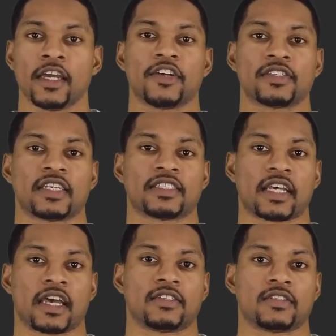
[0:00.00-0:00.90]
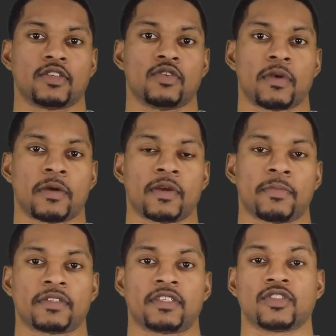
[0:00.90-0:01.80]
Here it says that H2 may be
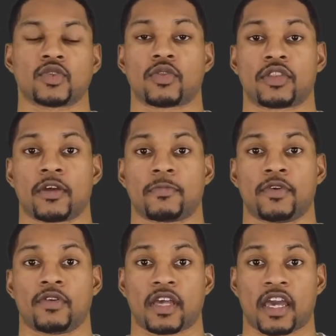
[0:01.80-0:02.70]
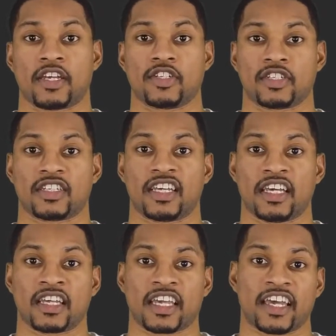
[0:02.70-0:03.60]
a potential therapeutic agent
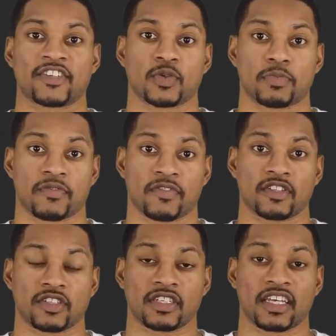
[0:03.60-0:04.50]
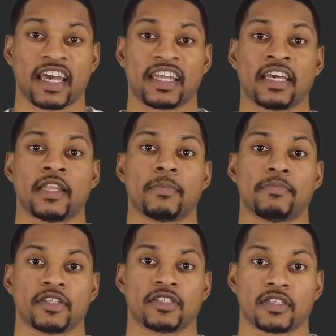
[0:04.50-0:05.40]
in cancer prevention and
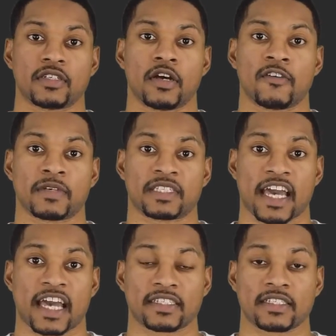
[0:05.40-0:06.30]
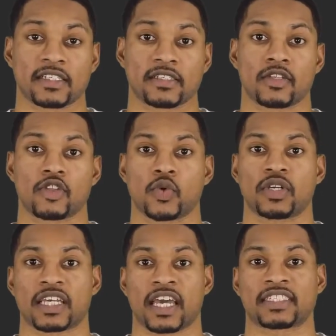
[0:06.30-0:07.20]
inhibition of metastasis through
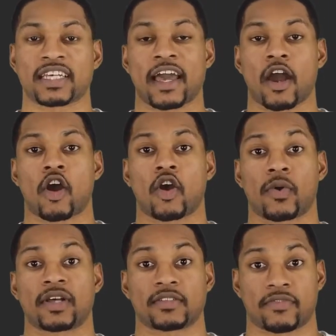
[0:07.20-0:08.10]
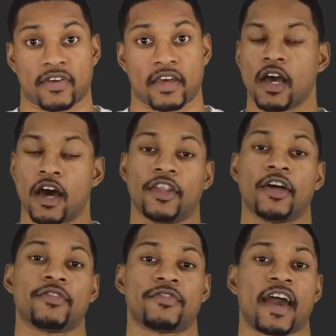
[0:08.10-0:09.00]
its anti-ROS effect.
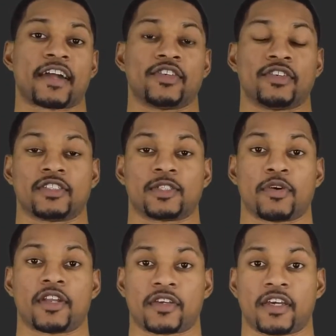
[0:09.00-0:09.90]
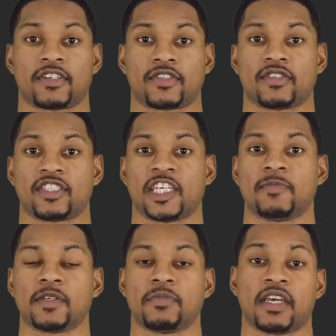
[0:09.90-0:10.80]
Another factor in the spread of cancer
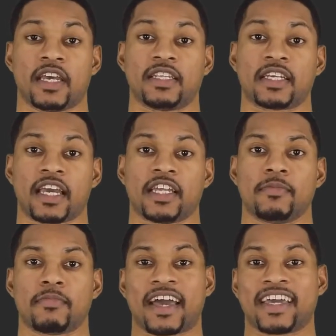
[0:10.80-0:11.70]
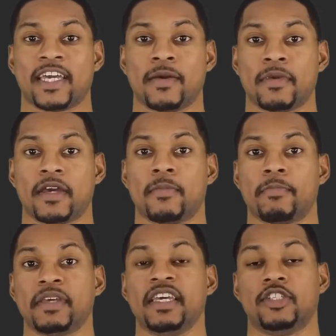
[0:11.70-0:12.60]
seems to be indicated by
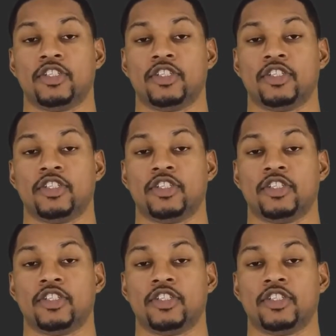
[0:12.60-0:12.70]
MMP